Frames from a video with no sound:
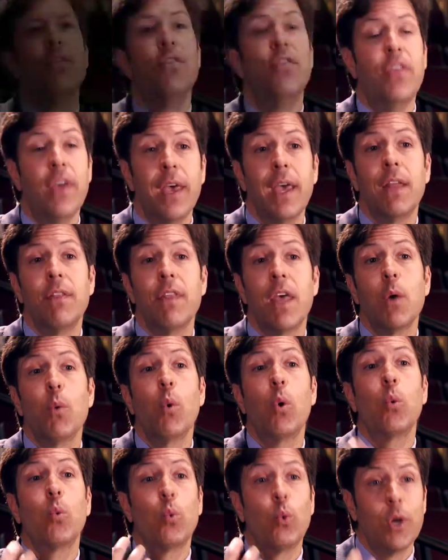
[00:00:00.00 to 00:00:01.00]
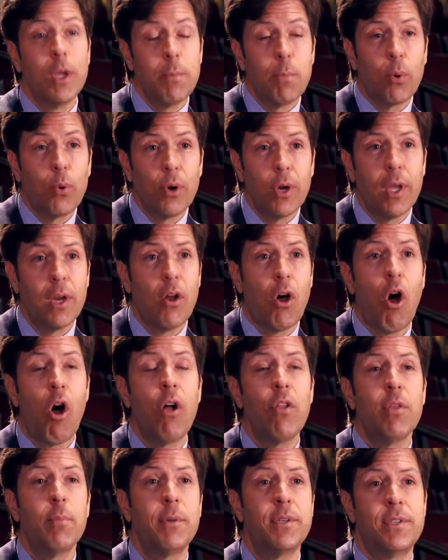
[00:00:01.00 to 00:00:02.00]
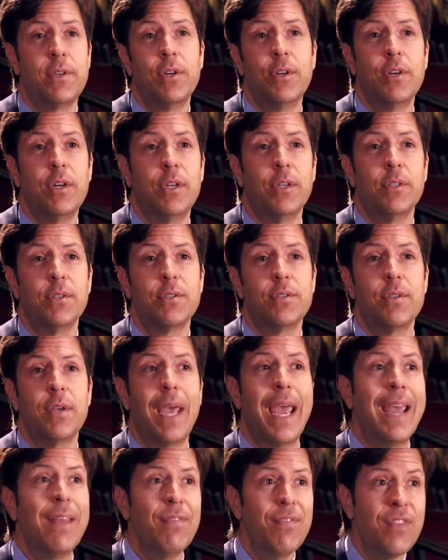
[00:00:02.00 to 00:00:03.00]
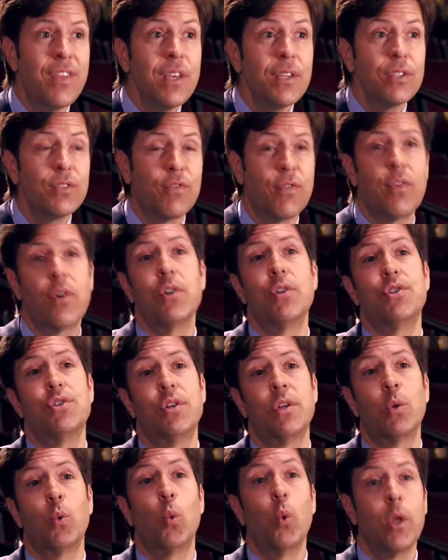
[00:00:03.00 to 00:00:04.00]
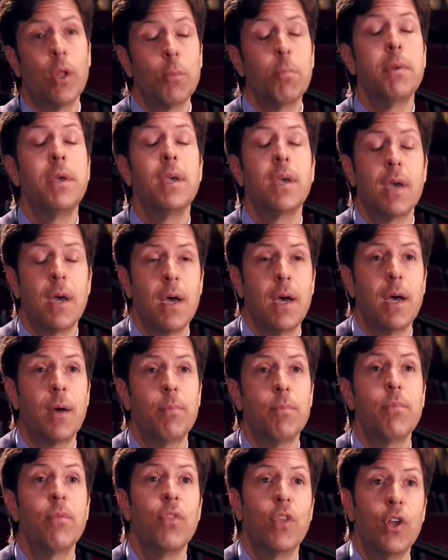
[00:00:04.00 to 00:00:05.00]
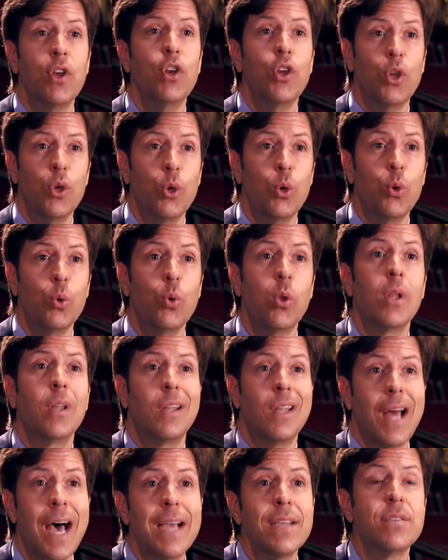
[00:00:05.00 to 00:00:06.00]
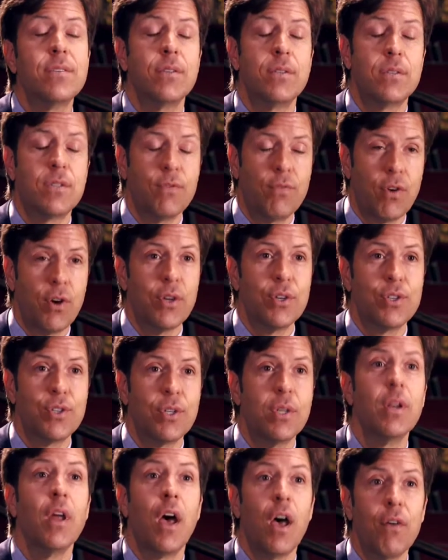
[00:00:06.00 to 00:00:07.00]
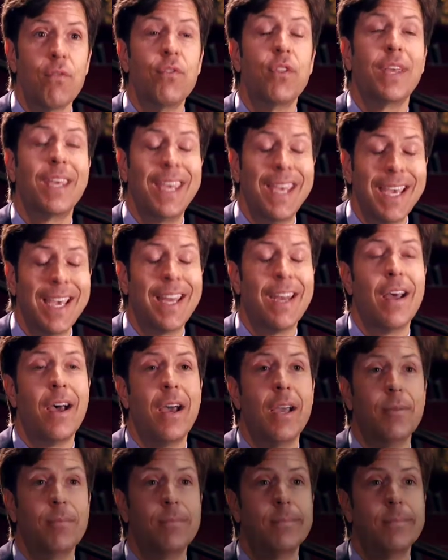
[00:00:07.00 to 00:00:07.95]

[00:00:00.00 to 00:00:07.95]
Then they will reprint all the materials, and this version will become the new licensed version of The King and I.